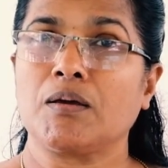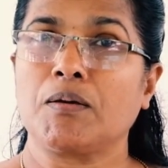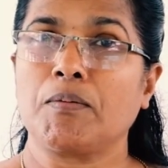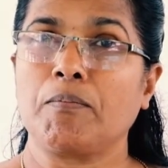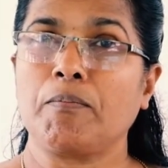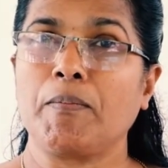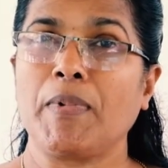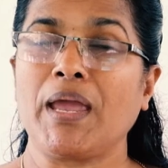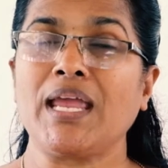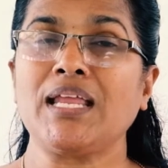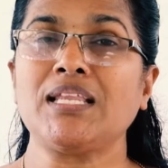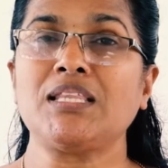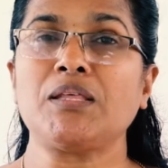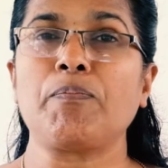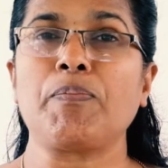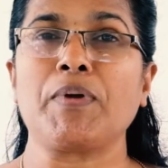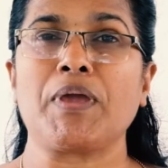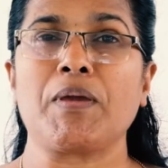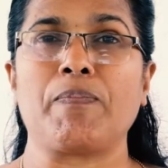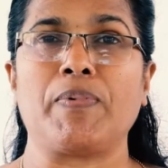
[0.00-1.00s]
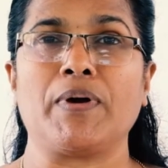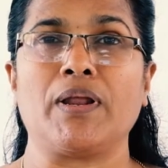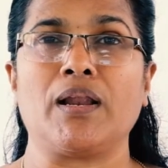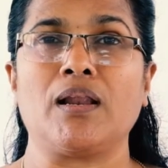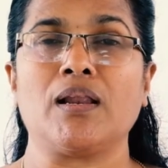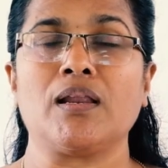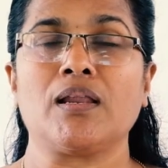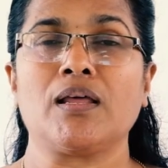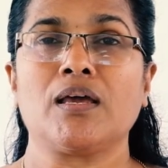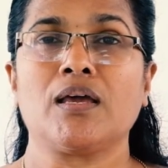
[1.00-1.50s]
made the
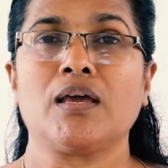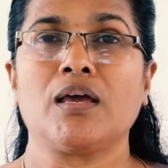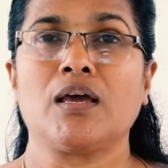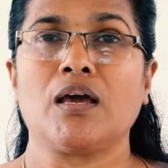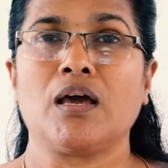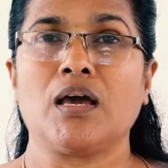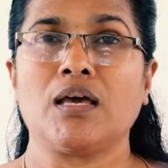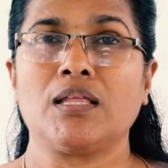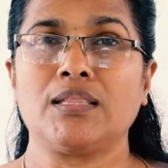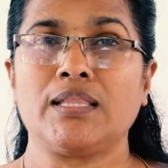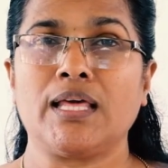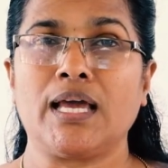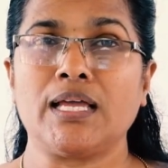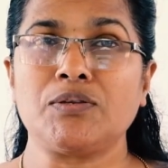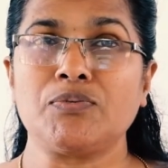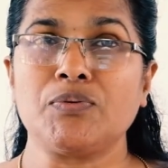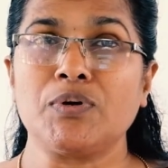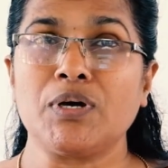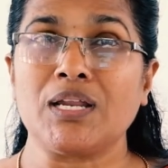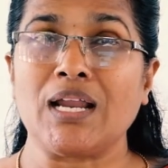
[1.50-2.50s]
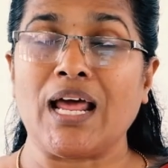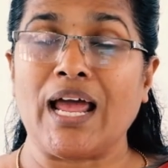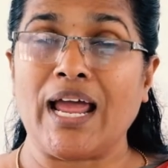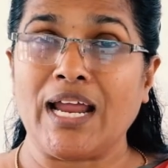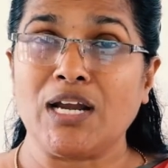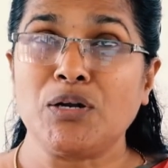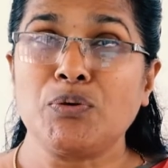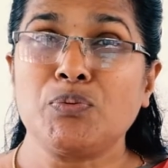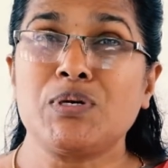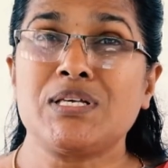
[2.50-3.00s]
people that were
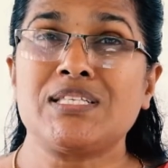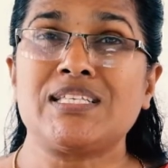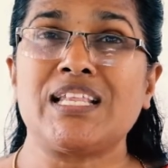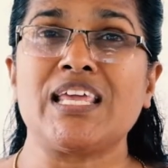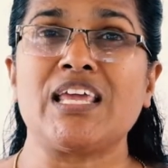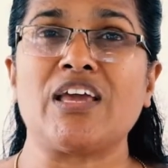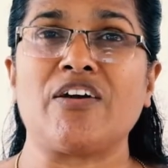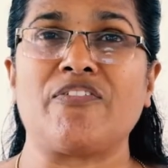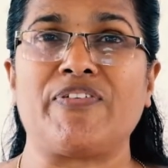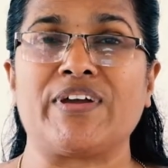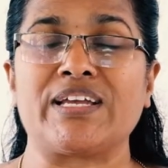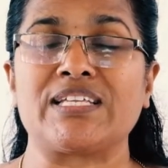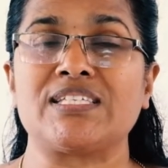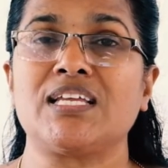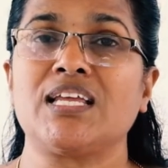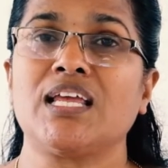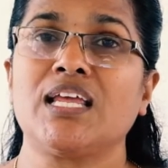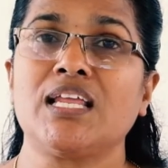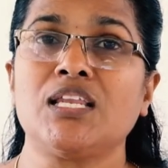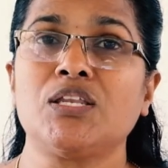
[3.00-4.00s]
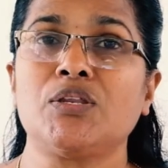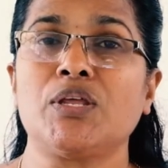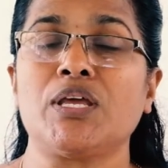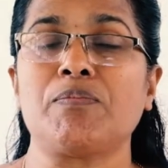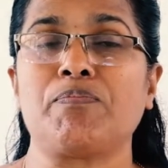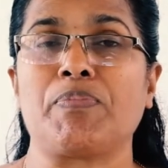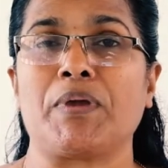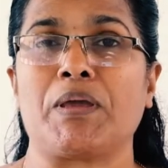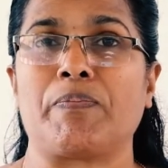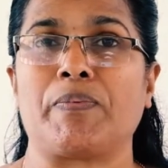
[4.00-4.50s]
adversely affected Indian
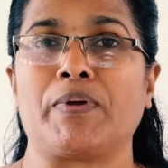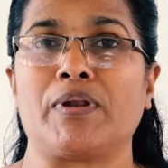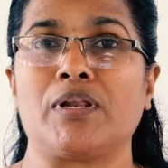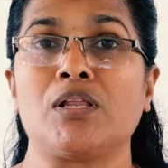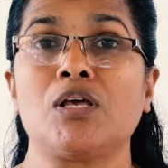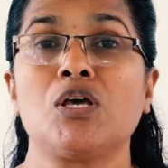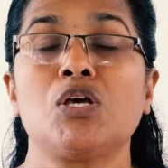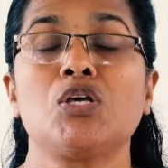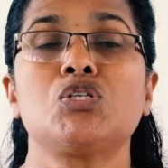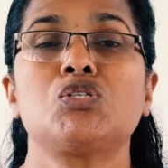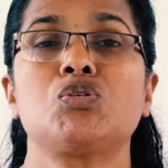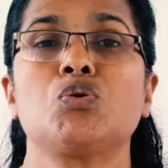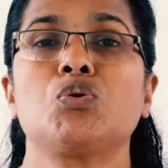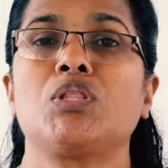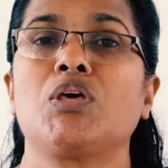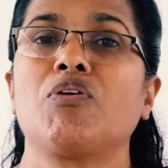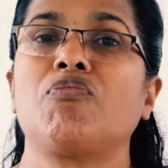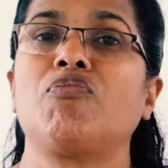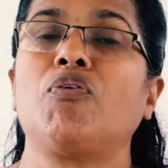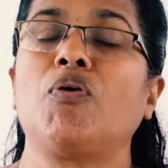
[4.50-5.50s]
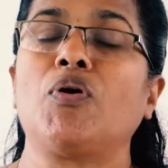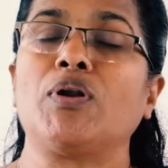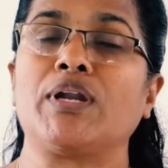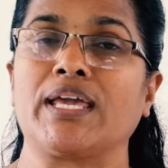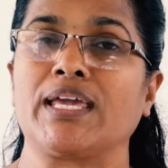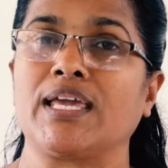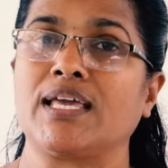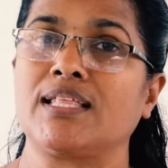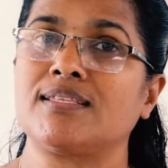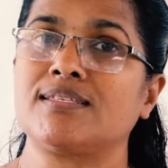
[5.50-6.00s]
people, so they fought
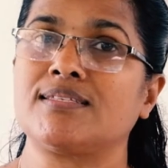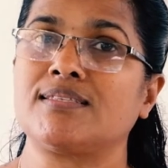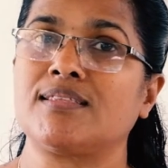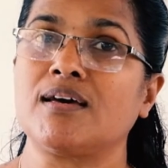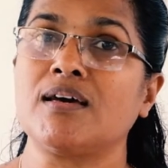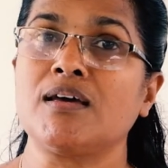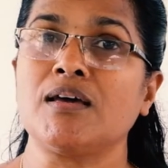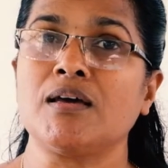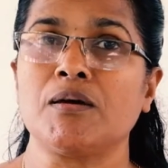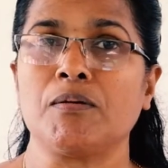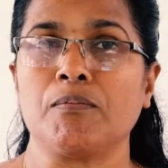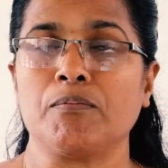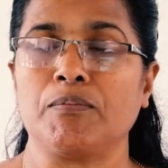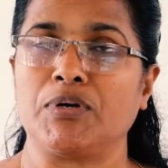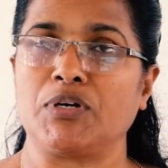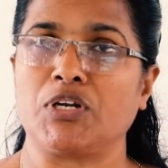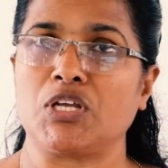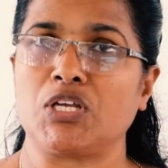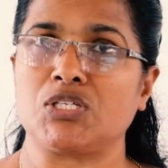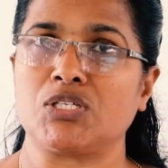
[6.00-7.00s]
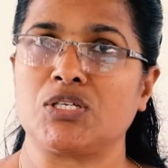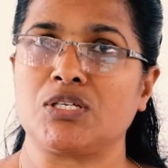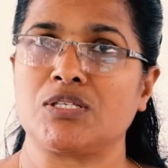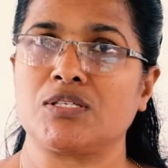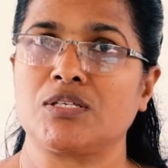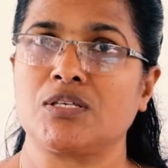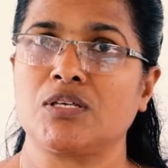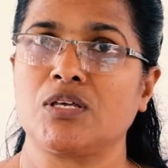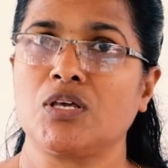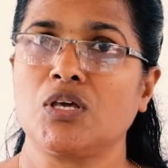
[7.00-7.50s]
against the
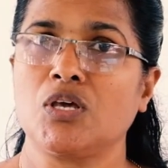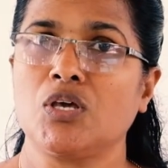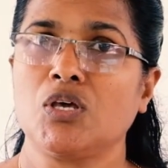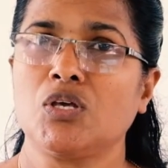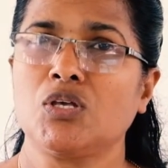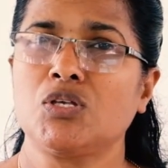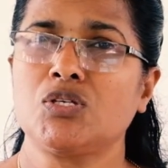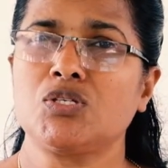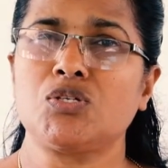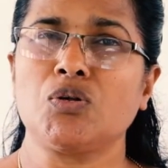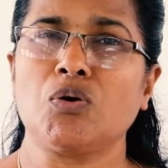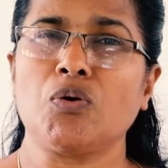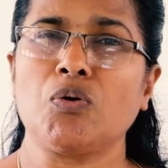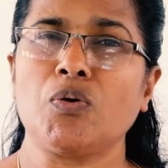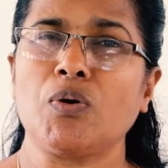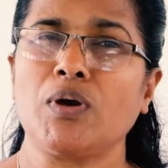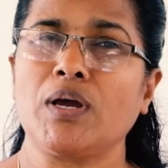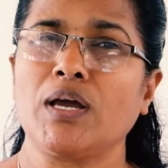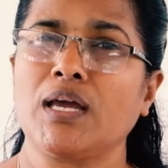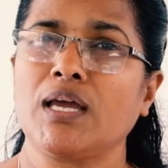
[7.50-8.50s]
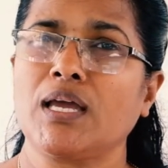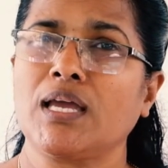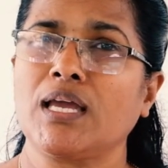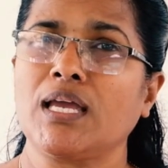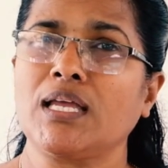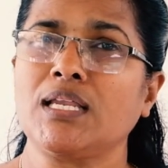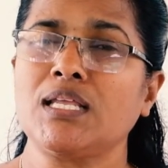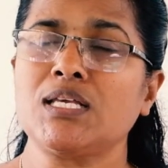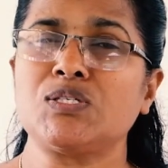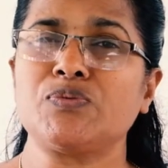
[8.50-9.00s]
Britishers. So
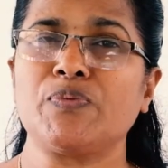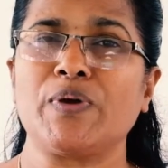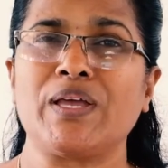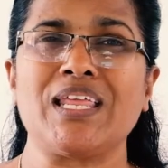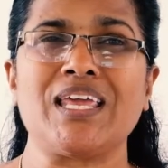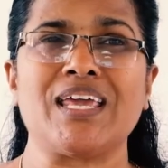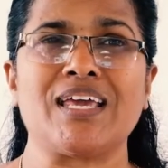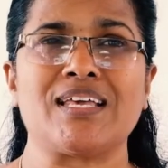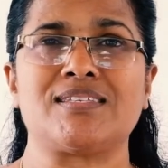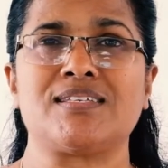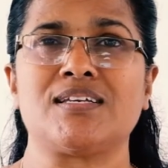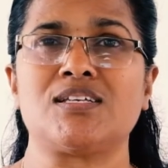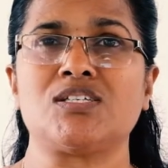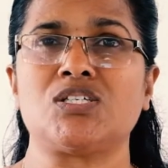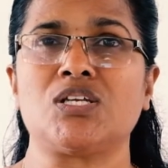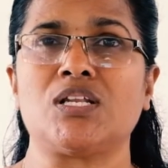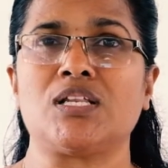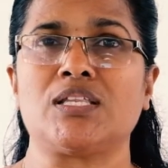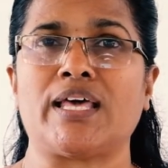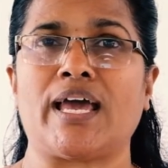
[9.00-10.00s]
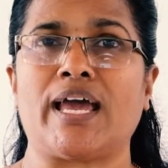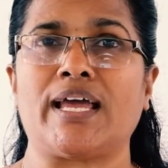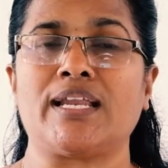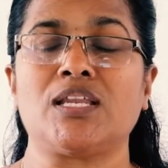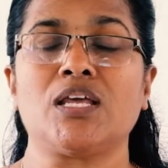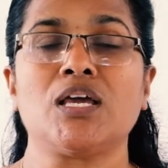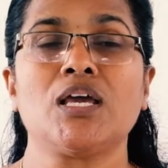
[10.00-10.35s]
it is very essential that